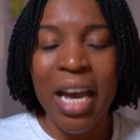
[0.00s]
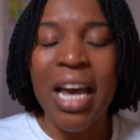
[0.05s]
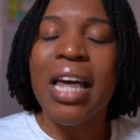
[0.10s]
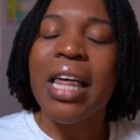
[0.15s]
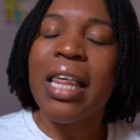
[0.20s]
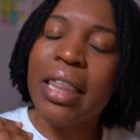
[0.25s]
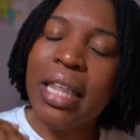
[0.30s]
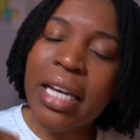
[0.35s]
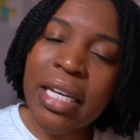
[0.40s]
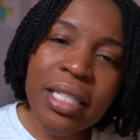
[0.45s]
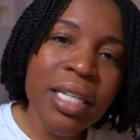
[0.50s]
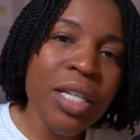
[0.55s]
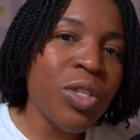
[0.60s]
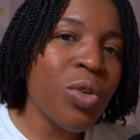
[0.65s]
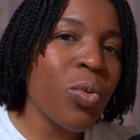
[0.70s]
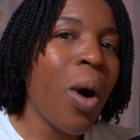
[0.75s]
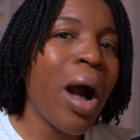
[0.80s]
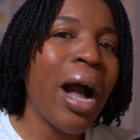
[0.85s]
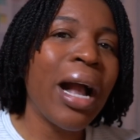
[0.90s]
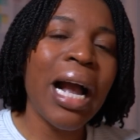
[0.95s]
This is
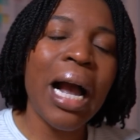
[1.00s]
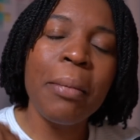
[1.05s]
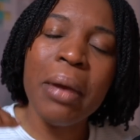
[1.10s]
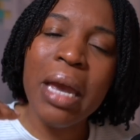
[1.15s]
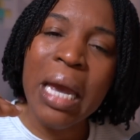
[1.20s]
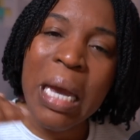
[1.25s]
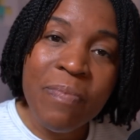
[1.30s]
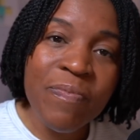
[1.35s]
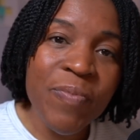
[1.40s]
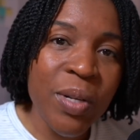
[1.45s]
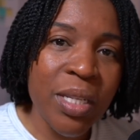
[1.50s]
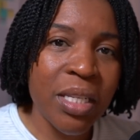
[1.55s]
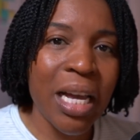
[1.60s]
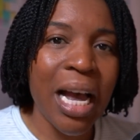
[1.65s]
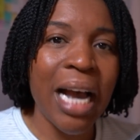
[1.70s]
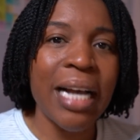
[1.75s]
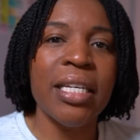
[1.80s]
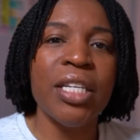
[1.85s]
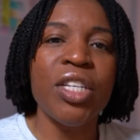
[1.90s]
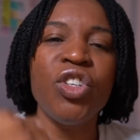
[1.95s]
why I'm
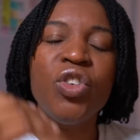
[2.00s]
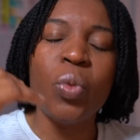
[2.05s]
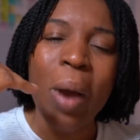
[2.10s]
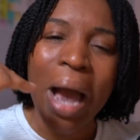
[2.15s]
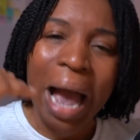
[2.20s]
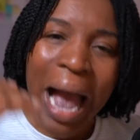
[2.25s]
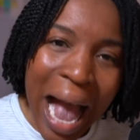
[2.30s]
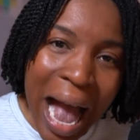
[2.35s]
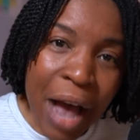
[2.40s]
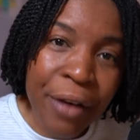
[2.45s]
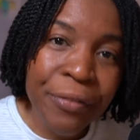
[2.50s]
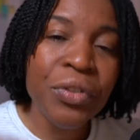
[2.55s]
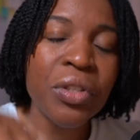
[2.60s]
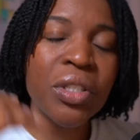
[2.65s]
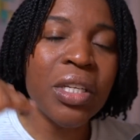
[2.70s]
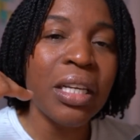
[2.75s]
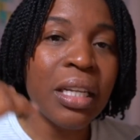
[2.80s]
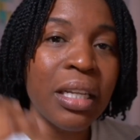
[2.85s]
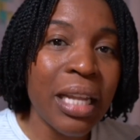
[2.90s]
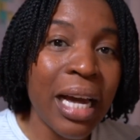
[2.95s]
emphasizing you have
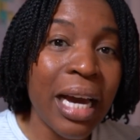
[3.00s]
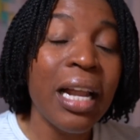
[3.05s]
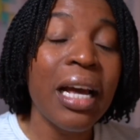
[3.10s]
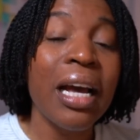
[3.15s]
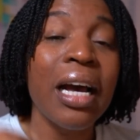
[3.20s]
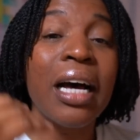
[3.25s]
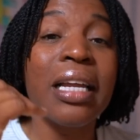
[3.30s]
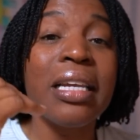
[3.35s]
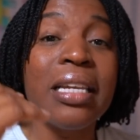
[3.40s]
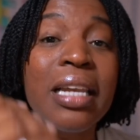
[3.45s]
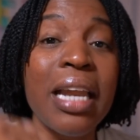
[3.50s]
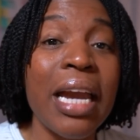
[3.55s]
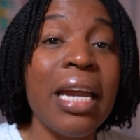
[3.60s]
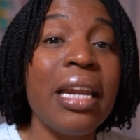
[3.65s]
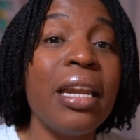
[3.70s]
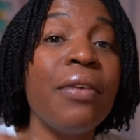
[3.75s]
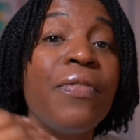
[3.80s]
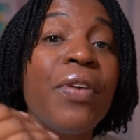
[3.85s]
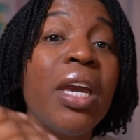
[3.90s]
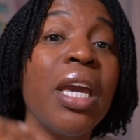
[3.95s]
to let a
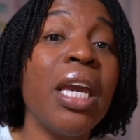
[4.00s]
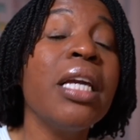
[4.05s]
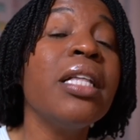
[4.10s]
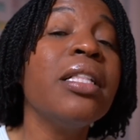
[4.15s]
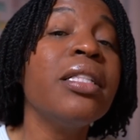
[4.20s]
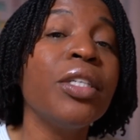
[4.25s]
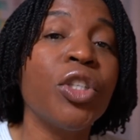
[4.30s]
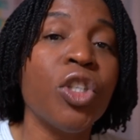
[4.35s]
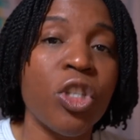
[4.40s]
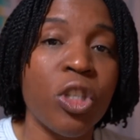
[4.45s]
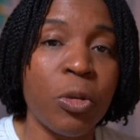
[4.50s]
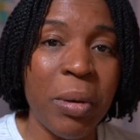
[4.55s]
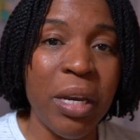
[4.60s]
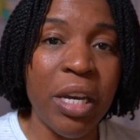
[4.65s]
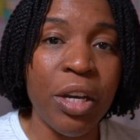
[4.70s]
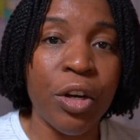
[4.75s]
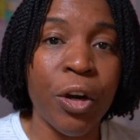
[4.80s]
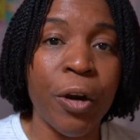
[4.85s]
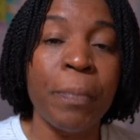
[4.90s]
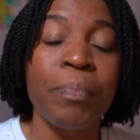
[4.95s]
native English
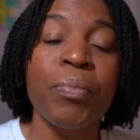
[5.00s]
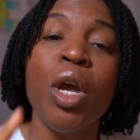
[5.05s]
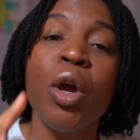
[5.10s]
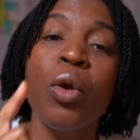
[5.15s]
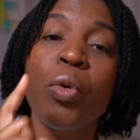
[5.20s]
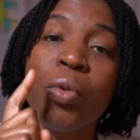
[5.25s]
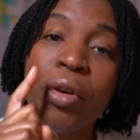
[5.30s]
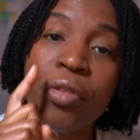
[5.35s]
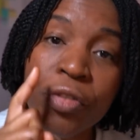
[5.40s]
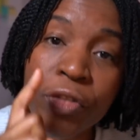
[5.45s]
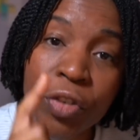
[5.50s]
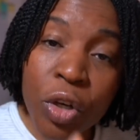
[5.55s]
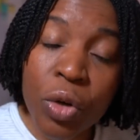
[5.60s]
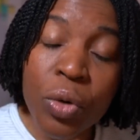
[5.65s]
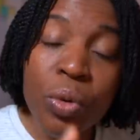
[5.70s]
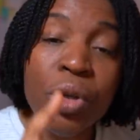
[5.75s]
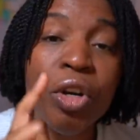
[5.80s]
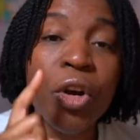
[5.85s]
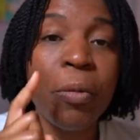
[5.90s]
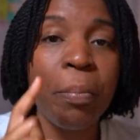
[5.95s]
speaker
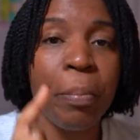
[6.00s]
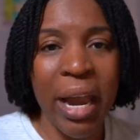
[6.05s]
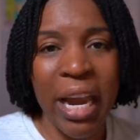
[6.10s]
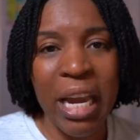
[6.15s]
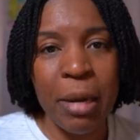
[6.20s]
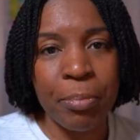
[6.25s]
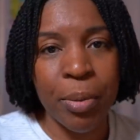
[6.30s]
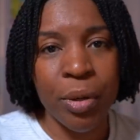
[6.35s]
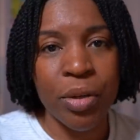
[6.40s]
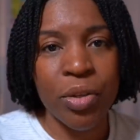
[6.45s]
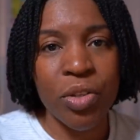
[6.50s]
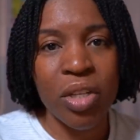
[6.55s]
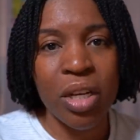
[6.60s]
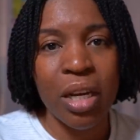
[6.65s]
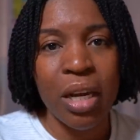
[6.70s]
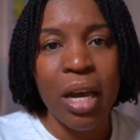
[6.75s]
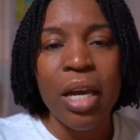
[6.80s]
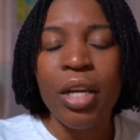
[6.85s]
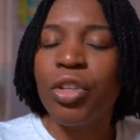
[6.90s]
review your papers.